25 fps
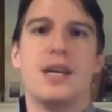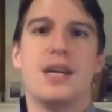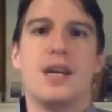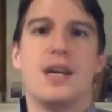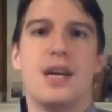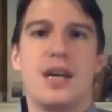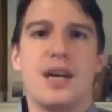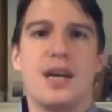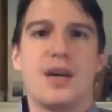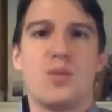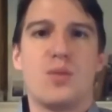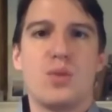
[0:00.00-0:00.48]

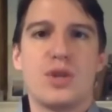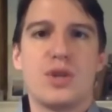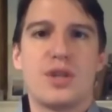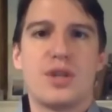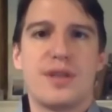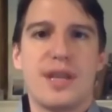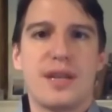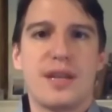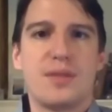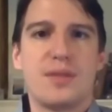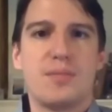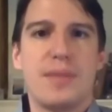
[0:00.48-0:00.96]
Which
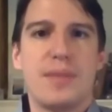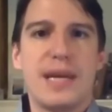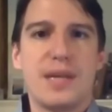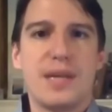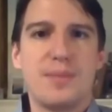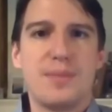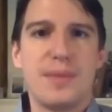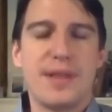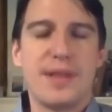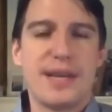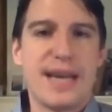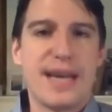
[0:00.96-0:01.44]
then made
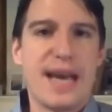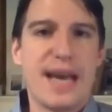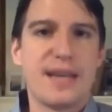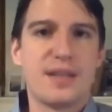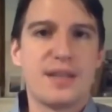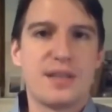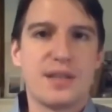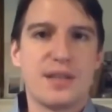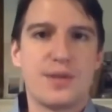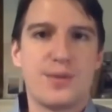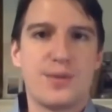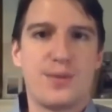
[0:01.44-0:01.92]
me the
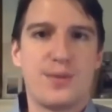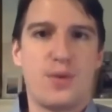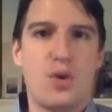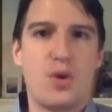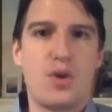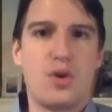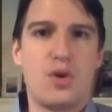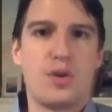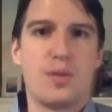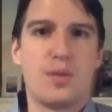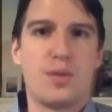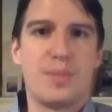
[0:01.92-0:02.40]
candidate
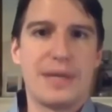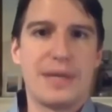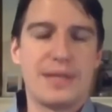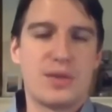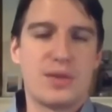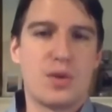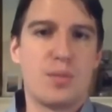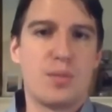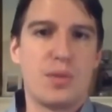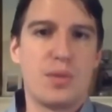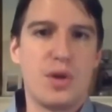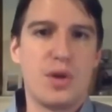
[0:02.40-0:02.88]
for the Best
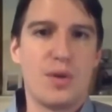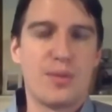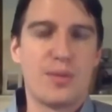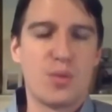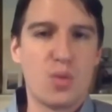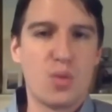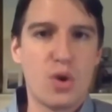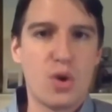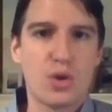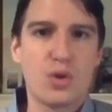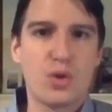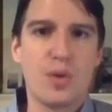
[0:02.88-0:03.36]
Sommelier of the
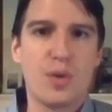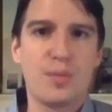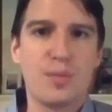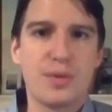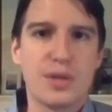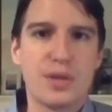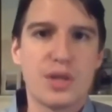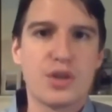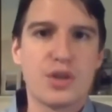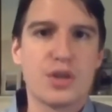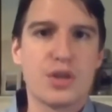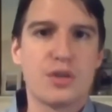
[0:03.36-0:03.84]
World
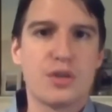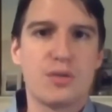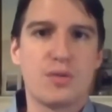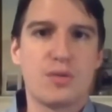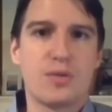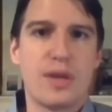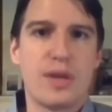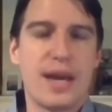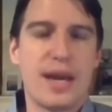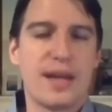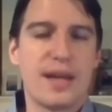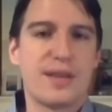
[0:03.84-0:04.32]
competition.
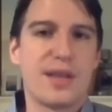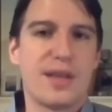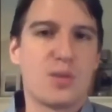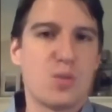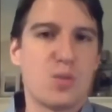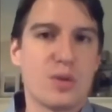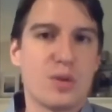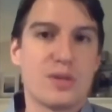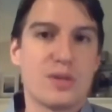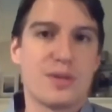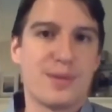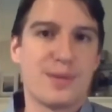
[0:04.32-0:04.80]
And that
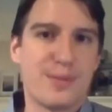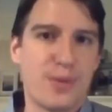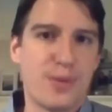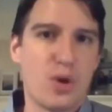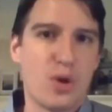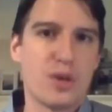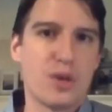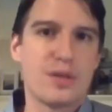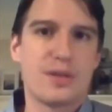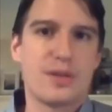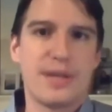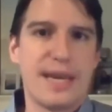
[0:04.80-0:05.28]
was the
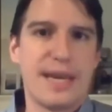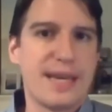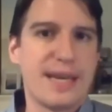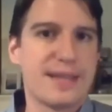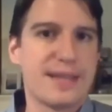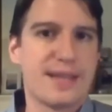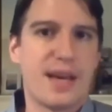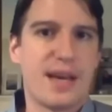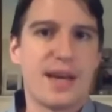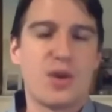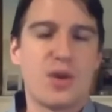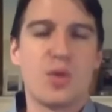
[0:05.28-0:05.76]
first
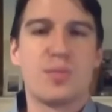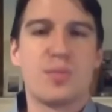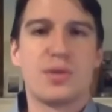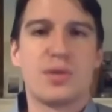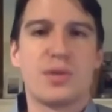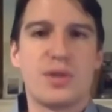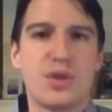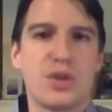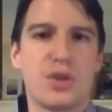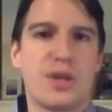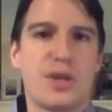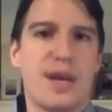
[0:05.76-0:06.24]
ASI
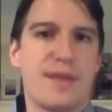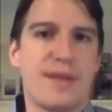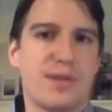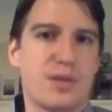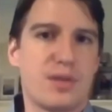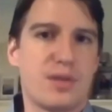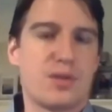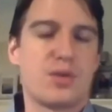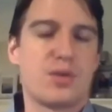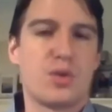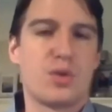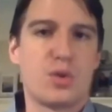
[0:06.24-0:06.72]
competition I
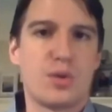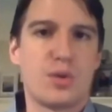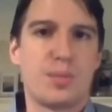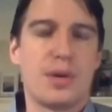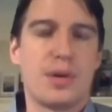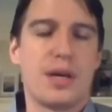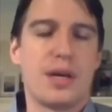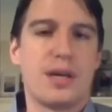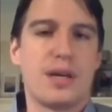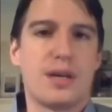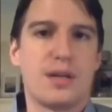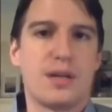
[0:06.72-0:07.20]
ever took
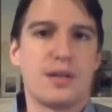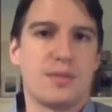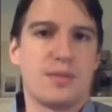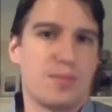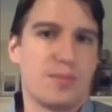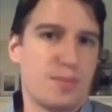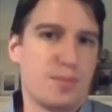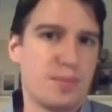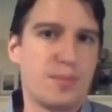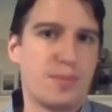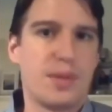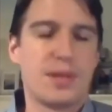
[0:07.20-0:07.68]

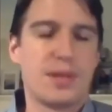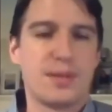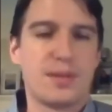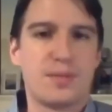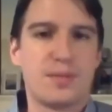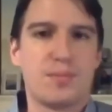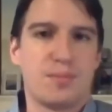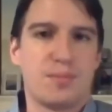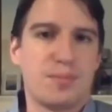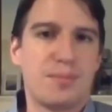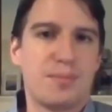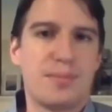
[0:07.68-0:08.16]

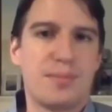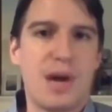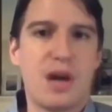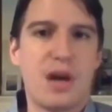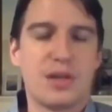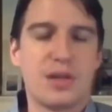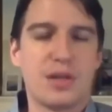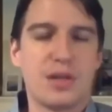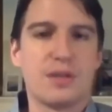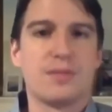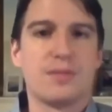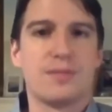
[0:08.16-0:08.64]

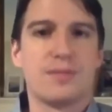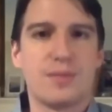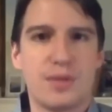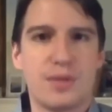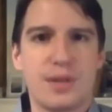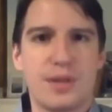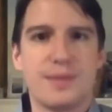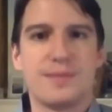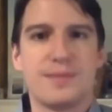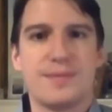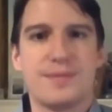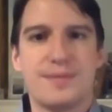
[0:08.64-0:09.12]
part in.
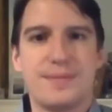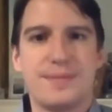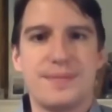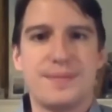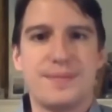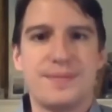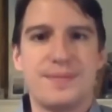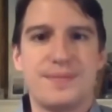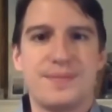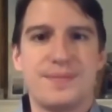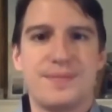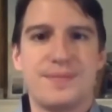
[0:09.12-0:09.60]
Yeah.
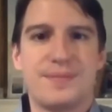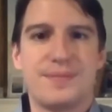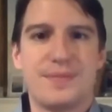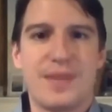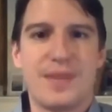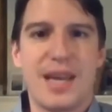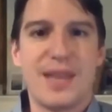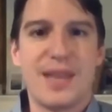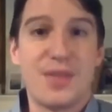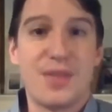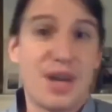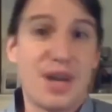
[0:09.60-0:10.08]

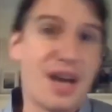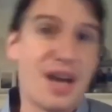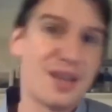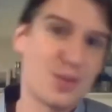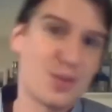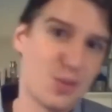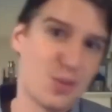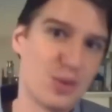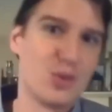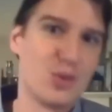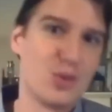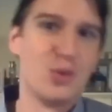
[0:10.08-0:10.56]
And the
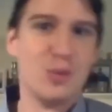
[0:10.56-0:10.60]
last one.